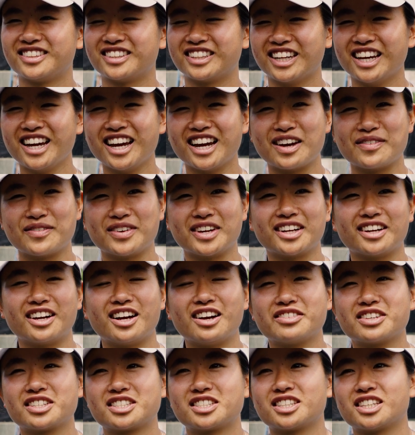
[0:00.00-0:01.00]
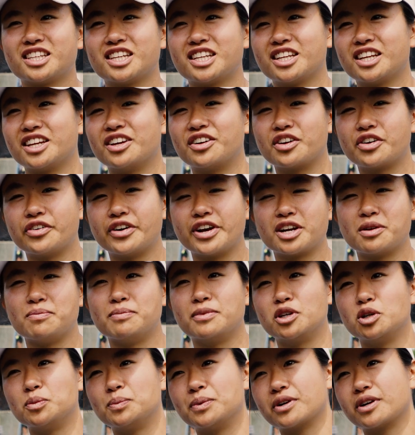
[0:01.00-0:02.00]
Yeah, I mean, obviously, going to
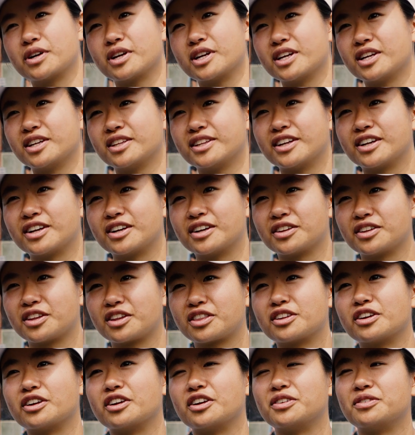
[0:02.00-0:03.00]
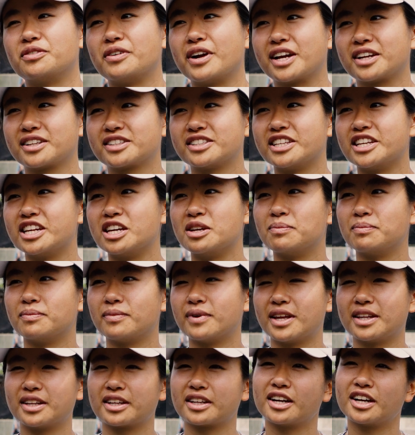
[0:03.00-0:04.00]
Middlebury, they're the third ranked team
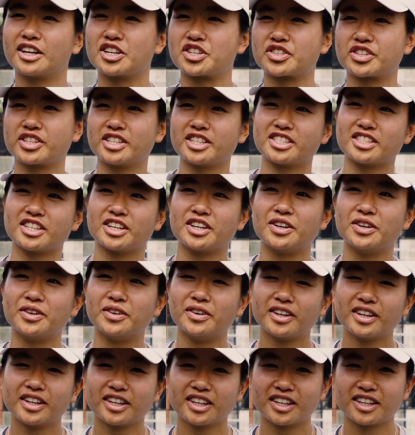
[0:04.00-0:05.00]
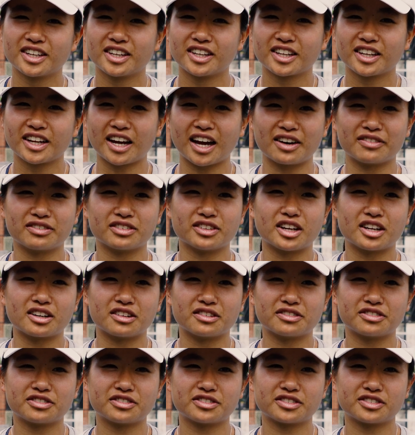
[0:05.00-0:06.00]
in the country, so kind of a lot
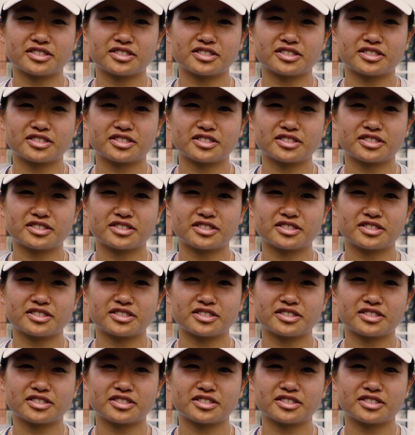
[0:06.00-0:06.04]
of,